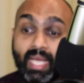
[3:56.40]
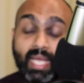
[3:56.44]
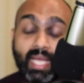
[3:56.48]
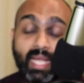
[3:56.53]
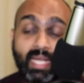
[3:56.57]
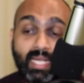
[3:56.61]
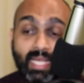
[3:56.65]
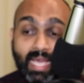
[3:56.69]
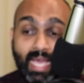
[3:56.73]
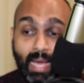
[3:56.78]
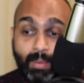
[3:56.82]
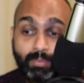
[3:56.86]

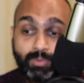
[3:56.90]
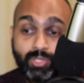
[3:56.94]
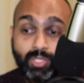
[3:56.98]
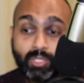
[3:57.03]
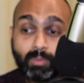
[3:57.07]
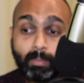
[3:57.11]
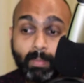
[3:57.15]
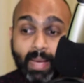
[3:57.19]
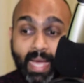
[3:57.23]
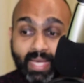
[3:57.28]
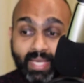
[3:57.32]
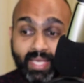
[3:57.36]
It
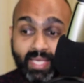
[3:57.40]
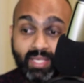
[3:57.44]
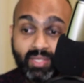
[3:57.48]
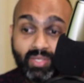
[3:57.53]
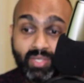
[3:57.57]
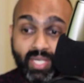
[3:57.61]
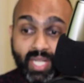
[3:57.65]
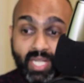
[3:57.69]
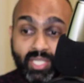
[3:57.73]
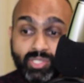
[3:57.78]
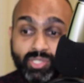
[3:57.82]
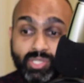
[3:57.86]
captured banking
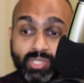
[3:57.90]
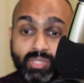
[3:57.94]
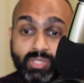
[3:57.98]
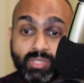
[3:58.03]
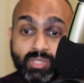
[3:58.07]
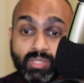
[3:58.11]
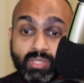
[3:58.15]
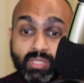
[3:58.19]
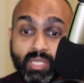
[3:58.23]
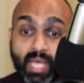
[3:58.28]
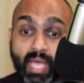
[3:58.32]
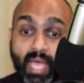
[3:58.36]

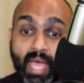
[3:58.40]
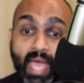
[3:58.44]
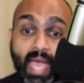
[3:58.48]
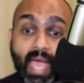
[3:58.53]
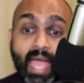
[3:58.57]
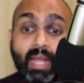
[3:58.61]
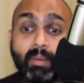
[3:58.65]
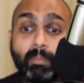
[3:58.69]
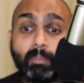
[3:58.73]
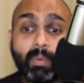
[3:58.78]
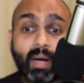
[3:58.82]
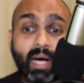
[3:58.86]
credentials
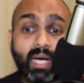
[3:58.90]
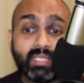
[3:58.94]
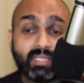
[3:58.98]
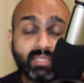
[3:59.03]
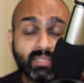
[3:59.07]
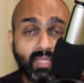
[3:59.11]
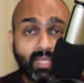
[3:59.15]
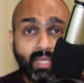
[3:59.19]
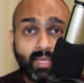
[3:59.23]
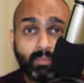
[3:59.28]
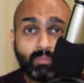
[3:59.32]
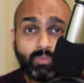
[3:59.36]
and
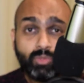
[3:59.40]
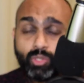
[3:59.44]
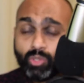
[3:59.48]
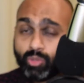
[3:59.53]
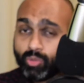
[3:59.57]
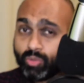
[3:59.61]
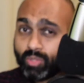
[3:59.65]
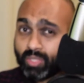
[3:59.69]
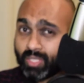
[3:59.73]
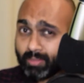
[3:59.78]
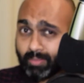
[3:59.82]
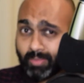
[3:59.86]
passed them
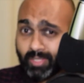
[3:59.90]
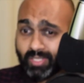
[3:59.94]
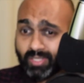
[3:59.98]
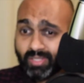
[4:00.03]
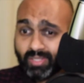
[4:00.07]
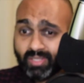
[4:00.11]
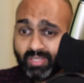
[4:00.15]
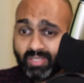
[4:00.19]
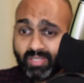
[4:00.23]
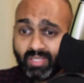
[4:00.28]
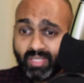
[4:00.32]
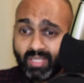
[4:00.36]
to
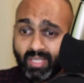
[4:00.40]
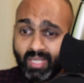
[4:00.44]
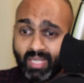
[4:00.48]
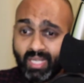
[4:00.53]
criminals.